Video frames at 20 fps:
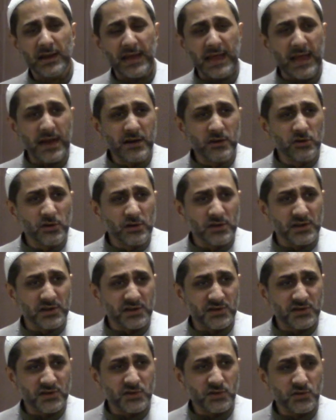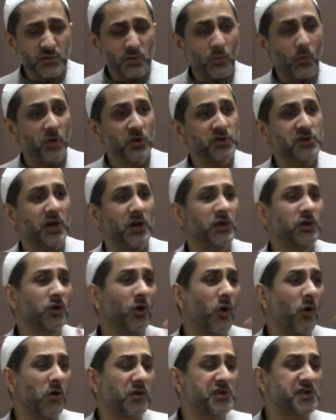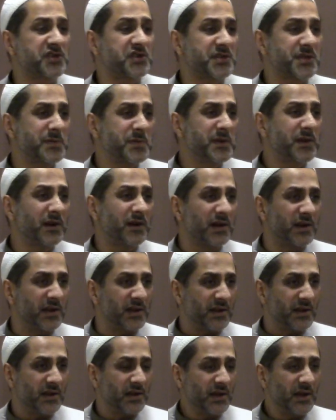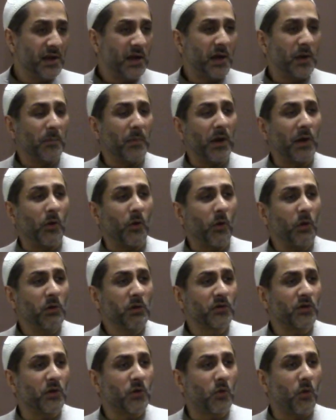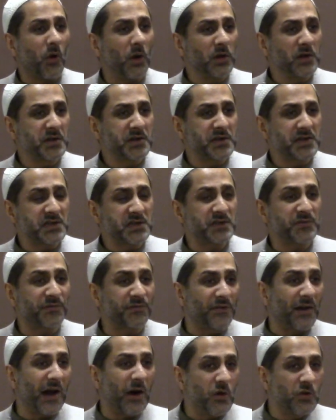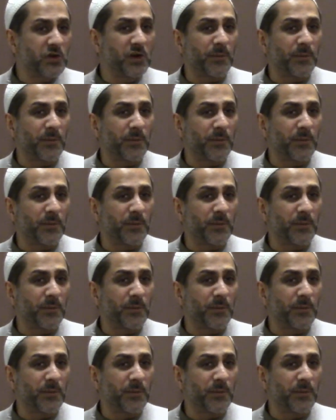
Ignorance was adorned similarly by all the qualities frowned